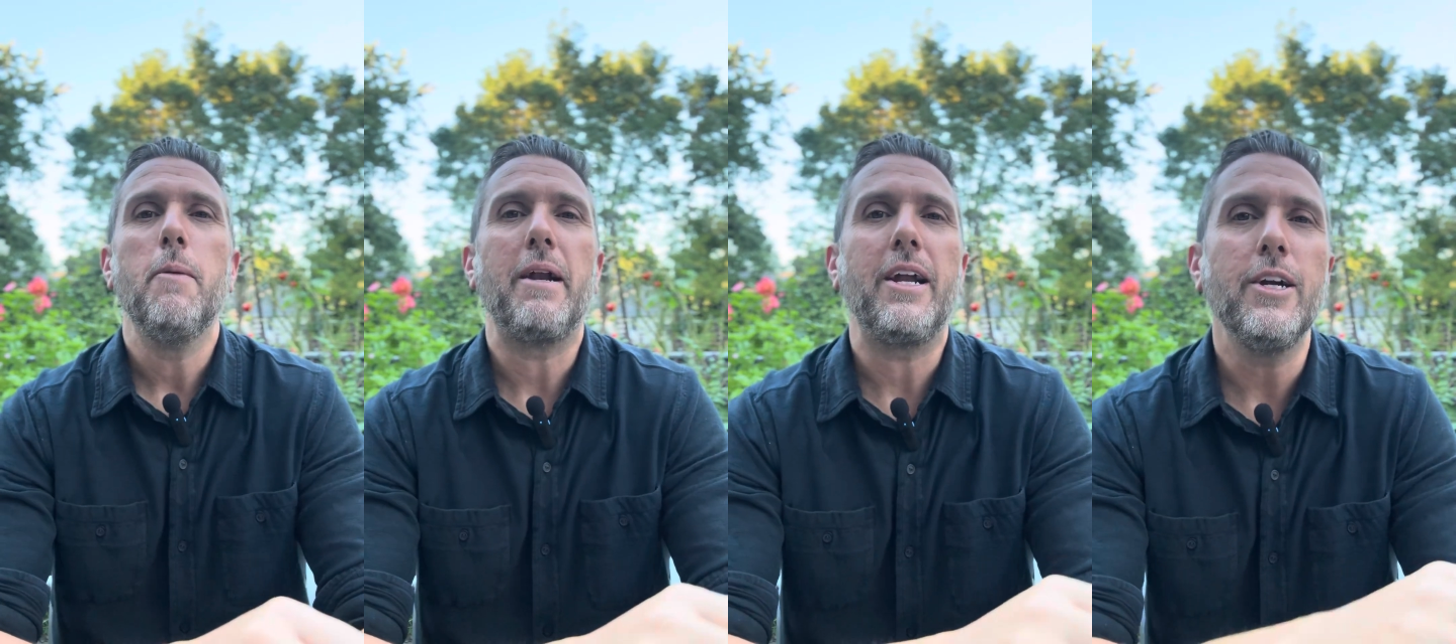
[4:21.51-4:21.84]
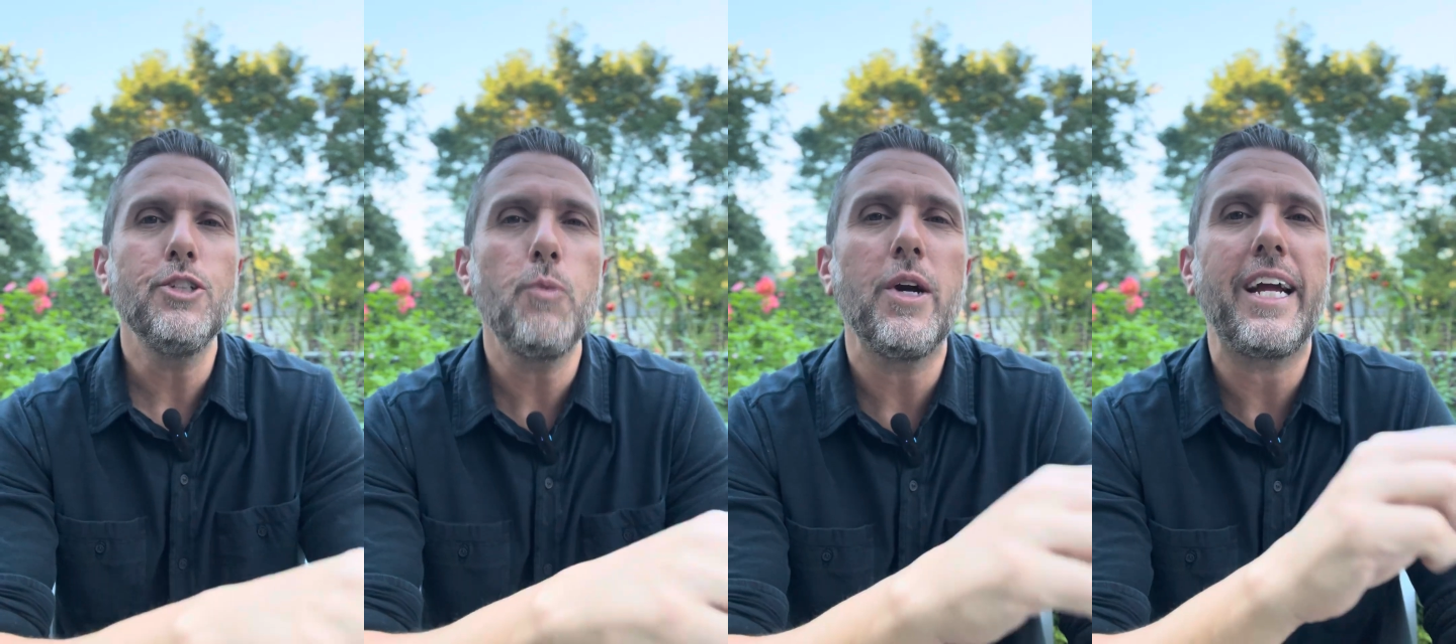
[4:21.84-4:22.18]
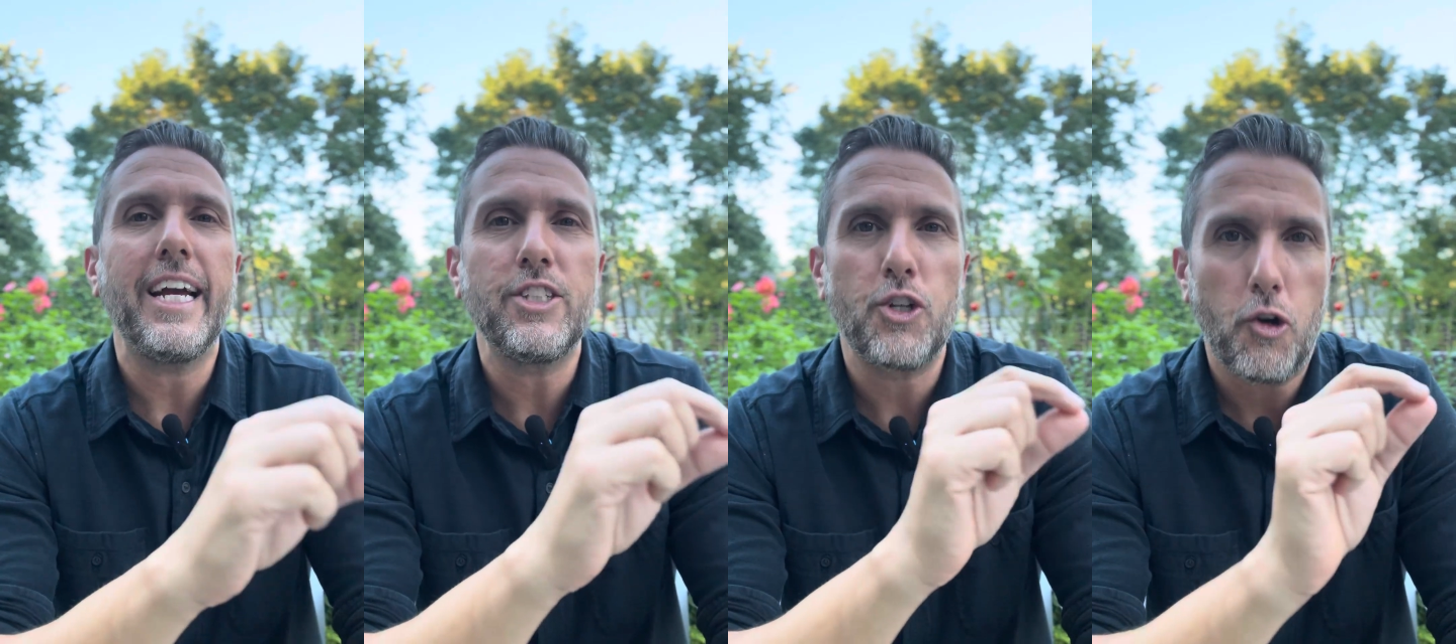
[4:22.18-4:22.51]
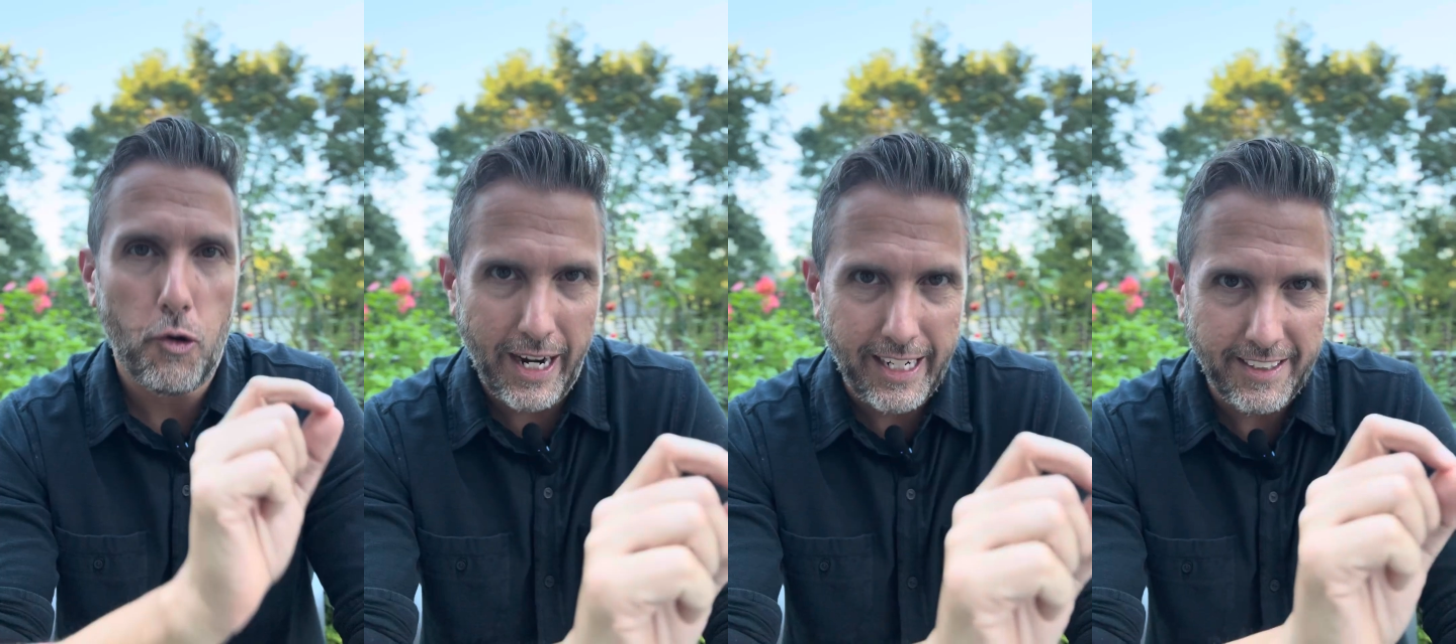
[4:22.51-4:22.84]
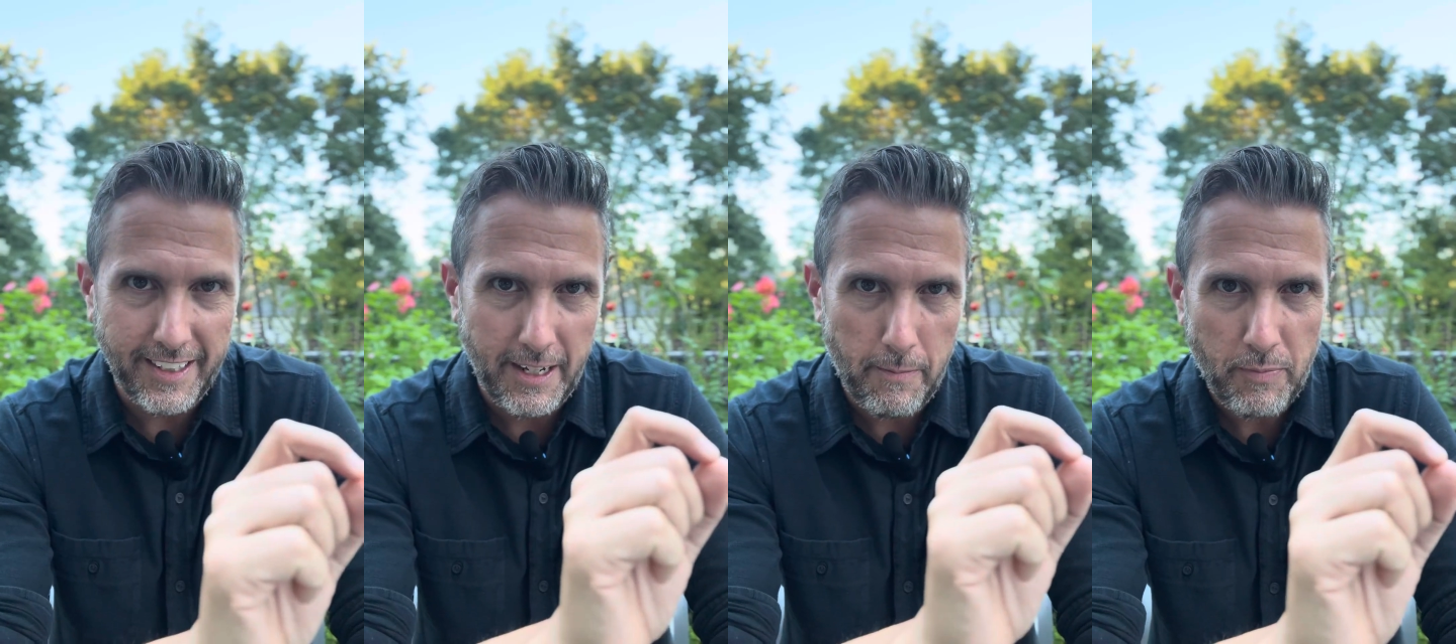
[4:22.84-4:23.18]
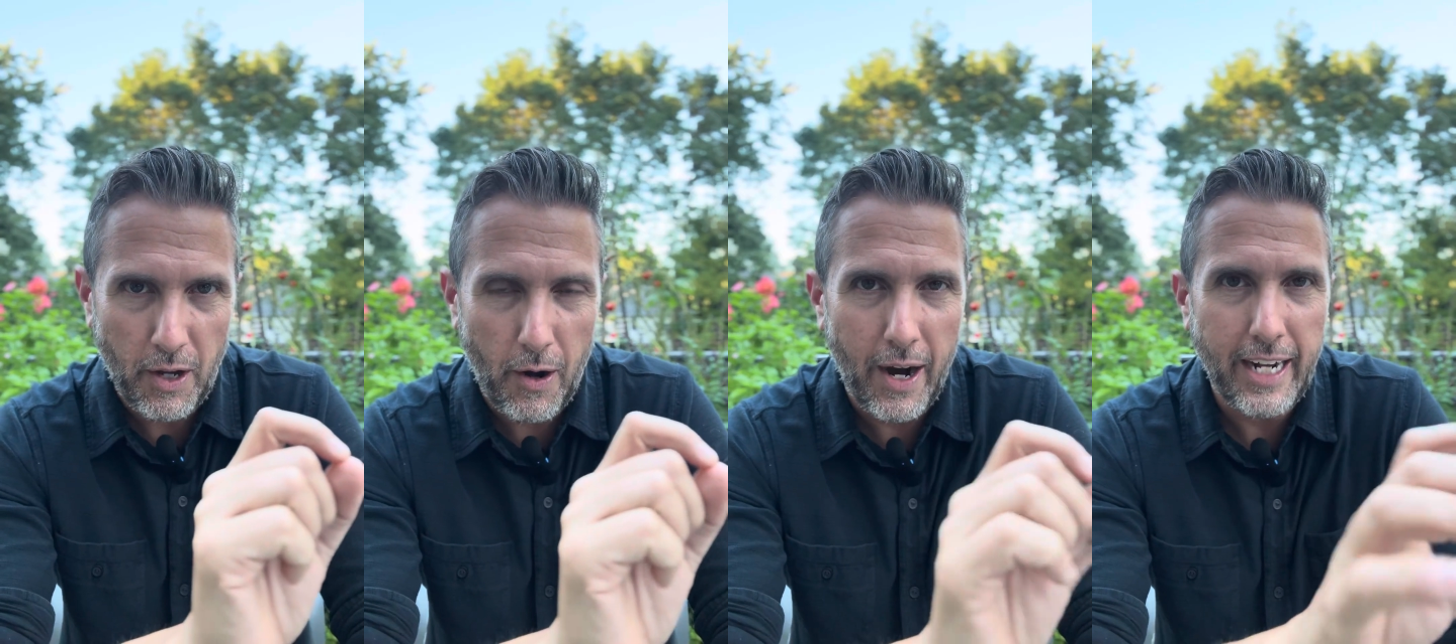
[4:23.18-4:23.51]
But here's where it gets crazy,
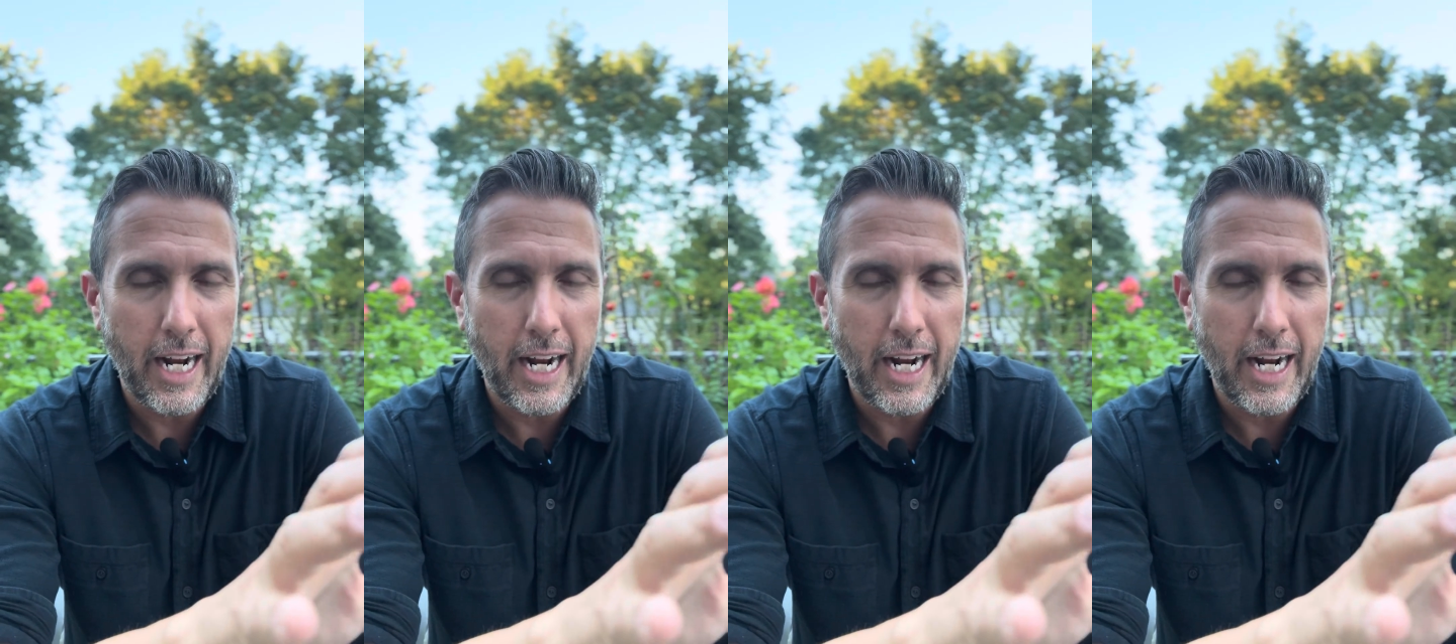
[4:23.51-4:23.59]
all right?